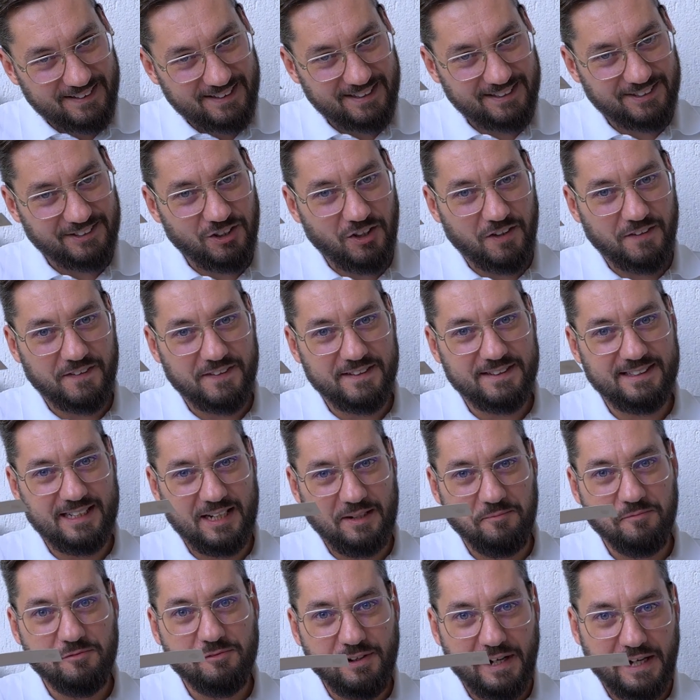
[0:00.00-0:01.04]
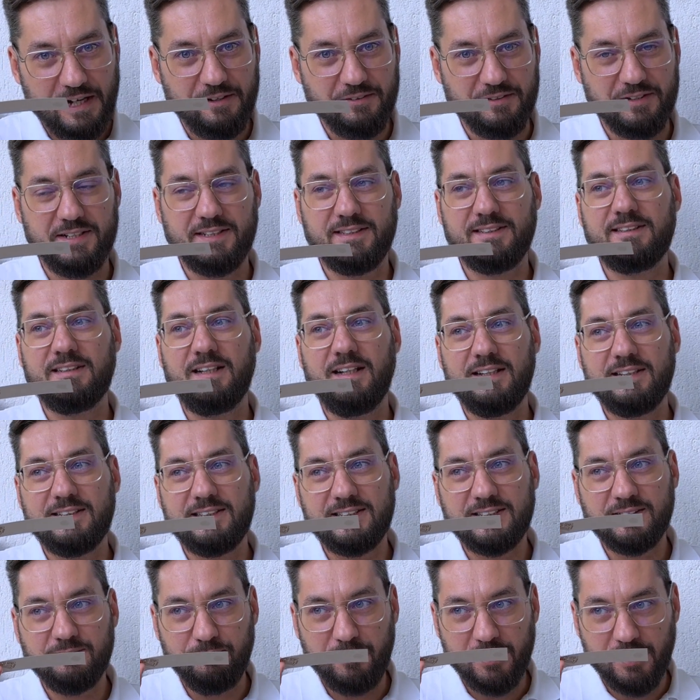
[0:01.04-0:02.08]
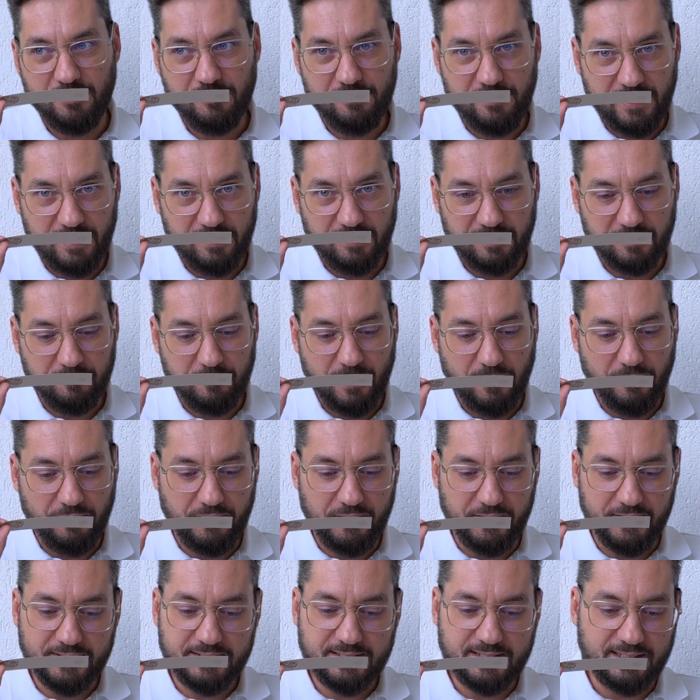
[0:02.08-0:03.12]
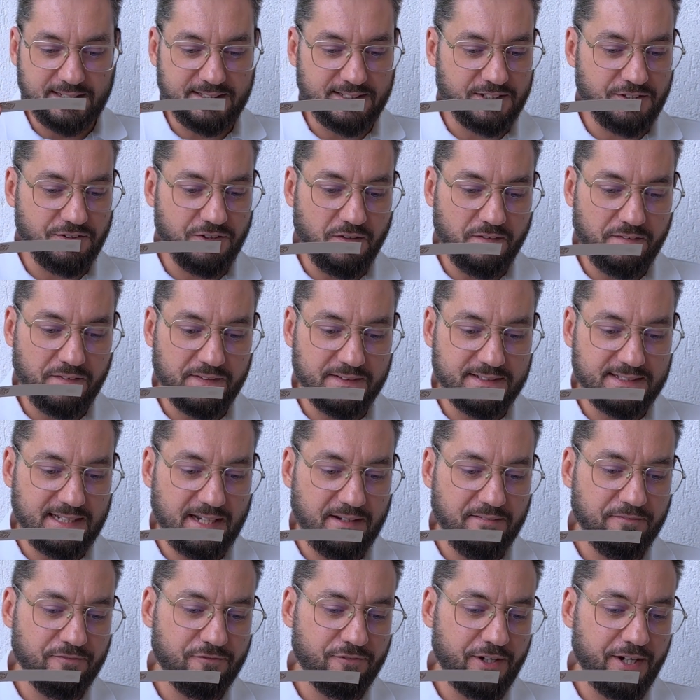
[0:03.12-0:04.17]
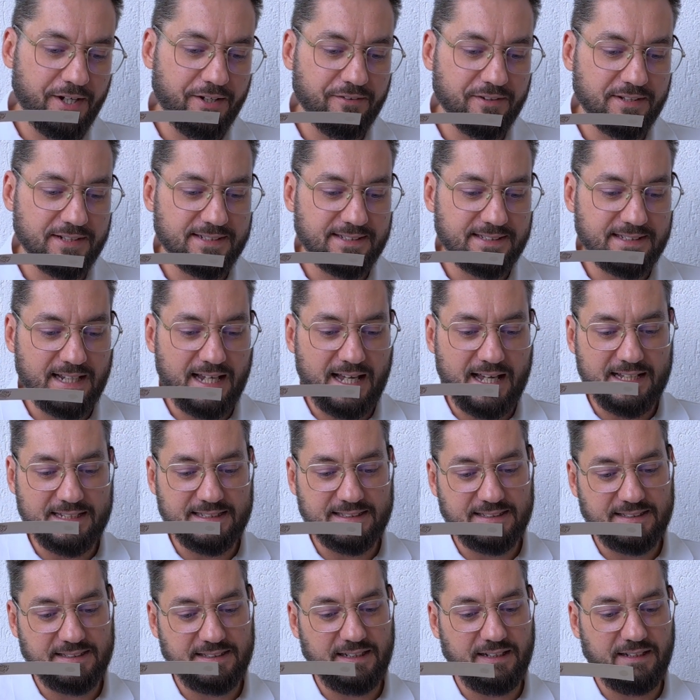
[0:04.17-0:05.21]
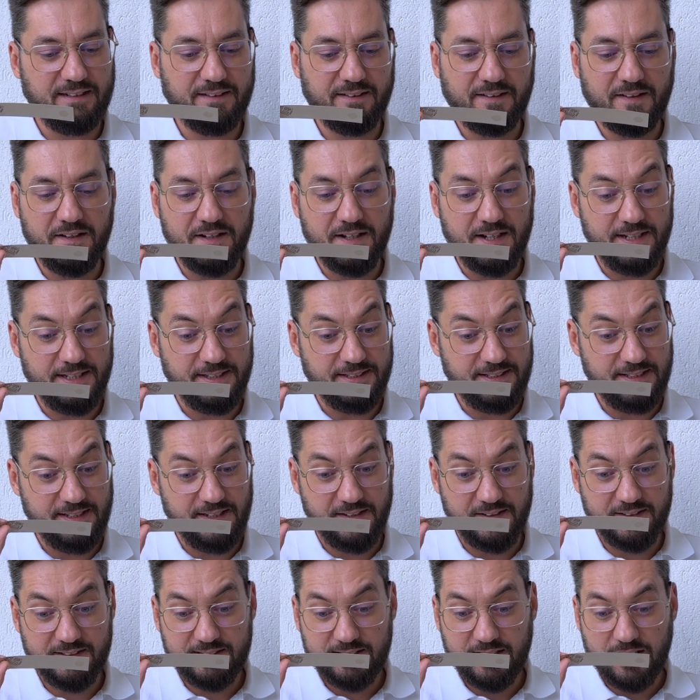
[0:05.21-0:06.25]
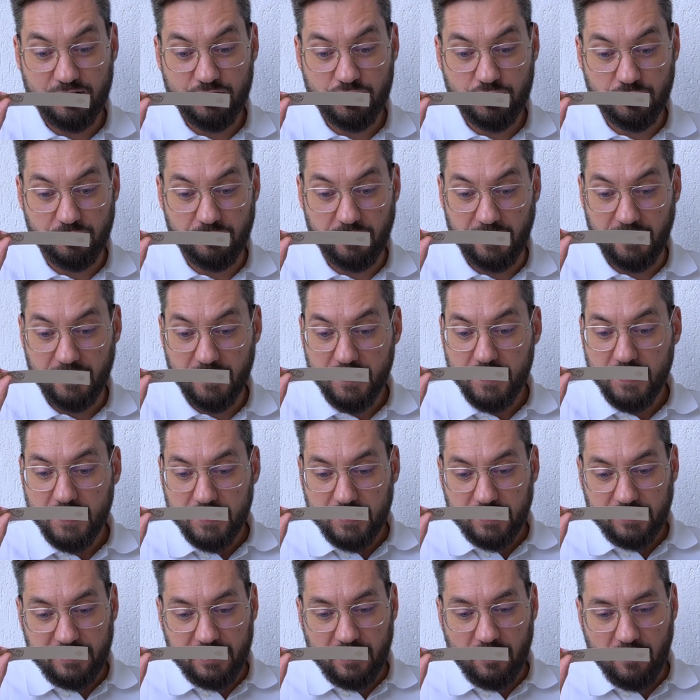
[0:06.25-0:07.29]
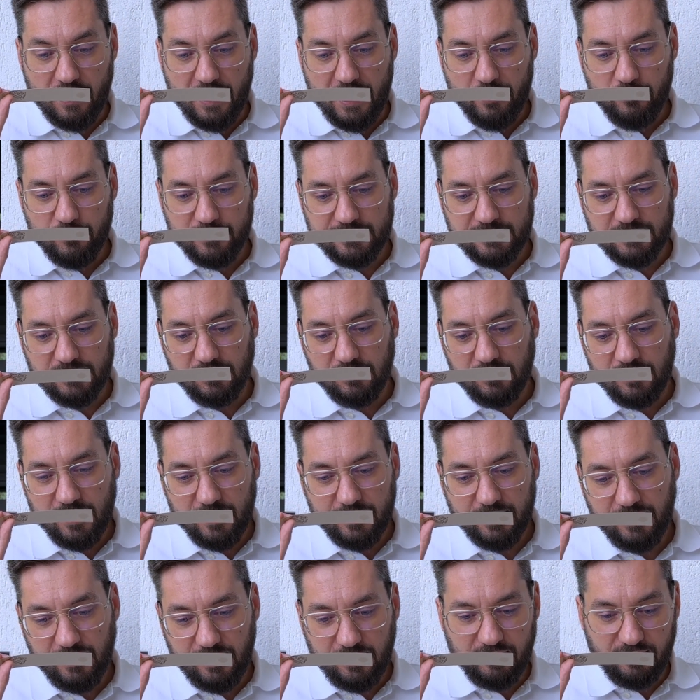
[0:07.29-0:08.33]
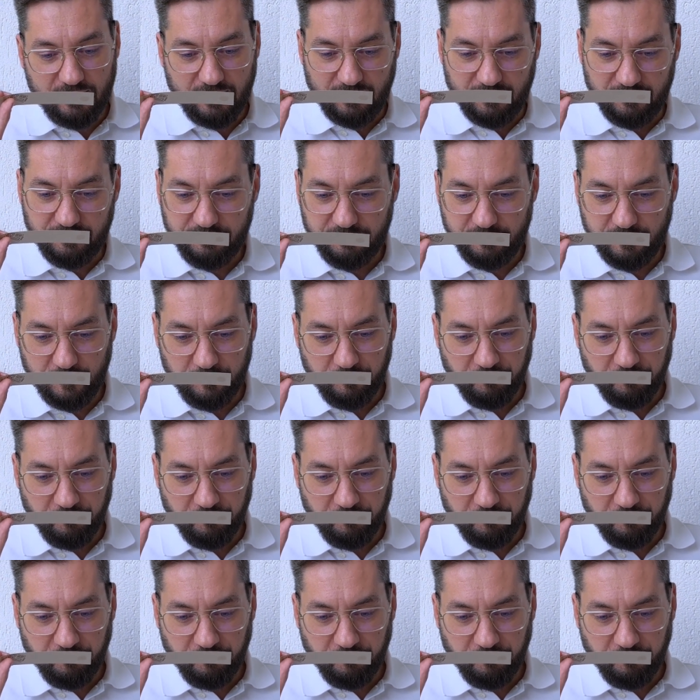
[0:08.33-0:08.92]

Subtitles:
is not the same fragrance. Let's be real about this. It's not the same fragrance as in the 19th century. Now, I was lucky enough